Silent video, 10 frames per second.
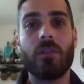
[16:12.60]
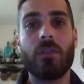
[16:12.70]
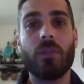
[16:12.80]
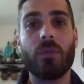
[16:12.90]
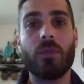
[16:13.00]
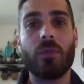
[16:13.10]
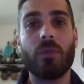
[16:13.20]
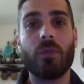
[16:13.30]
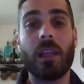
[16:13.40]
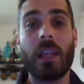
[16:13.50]
to
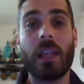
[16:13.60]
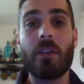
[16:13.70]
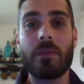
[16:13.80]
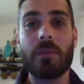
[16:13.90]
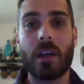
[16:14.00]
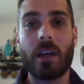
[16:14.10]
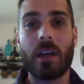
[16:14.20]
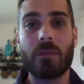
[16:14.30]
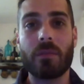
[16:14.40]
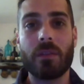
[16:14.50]
allow
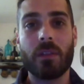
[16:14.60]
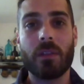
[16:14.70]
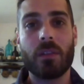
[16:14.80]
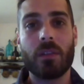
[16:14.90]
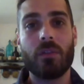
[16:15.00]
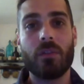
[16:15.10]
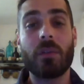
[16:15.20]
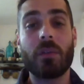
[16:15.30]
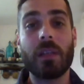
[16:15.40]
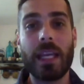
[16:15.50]
themselves to
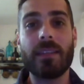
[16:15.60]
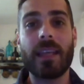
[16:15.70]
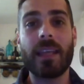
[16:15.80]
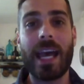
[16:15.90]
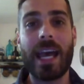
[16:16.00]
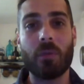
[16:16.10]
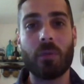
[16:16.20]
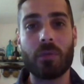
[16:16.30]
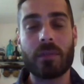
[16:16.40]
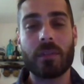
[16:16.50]
relate to
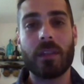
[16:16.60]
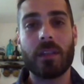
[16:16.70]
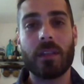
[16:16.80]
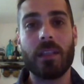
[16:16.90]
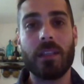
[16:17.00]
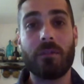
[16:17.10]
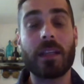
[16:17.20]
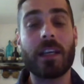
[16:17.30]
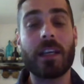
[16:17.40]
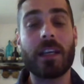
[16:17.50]
animals in
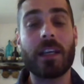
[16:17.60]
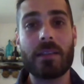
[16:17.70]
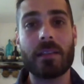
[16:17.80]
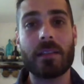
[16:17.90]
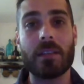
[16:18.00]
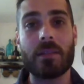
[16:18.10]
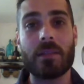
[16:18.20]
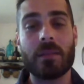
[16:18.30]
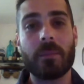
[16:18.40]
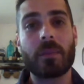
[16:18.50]
different capacities.
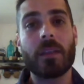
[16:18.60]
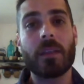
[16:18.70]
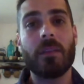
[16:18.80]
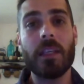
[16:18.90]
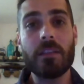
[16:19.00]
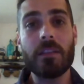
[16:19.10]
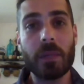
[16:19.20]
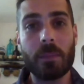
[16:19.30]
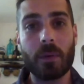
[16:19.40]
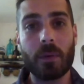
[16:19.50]
These
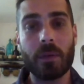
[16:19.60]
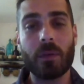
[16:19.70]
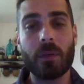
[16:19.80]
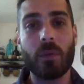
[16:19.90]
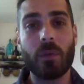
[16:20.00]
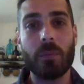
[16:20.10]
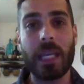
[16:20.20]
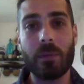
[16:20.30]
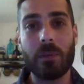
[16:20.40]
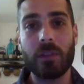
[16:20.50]
people will be
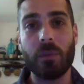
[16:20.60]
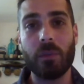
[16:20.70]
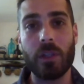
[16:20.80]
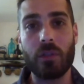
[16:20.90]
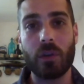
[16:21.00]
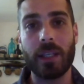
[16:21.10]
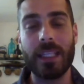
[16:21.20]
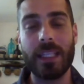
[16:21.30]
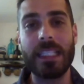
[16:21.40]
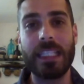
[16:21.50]
able to enjoy
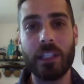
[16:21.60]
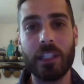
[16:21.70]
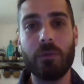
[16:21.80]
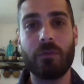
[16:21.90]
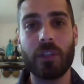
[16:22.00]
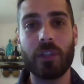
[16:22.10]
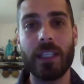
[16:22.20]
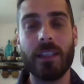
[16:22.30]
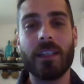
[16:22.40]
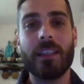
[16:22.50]

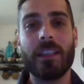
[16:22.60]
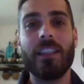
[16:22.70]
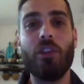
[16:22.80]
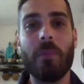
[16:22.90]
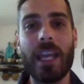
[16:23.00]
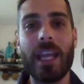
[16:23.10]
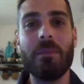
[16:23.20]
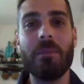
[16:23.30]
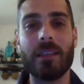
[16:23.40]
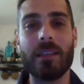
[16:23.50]
guilt-free, humane
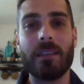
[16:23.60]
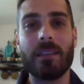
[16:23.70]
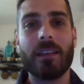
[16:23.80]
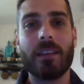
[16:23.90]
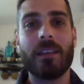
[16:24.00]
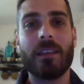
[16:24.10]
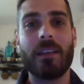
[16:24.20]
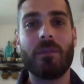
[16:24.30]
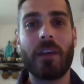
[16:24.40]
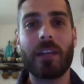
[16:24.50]
meat that
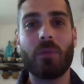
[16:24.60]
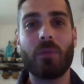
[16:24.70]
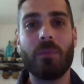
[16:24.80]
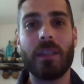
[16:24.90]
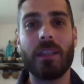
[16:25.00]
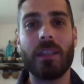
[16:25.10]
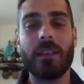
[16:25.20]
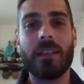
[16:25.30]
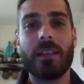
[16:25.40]
in fact will be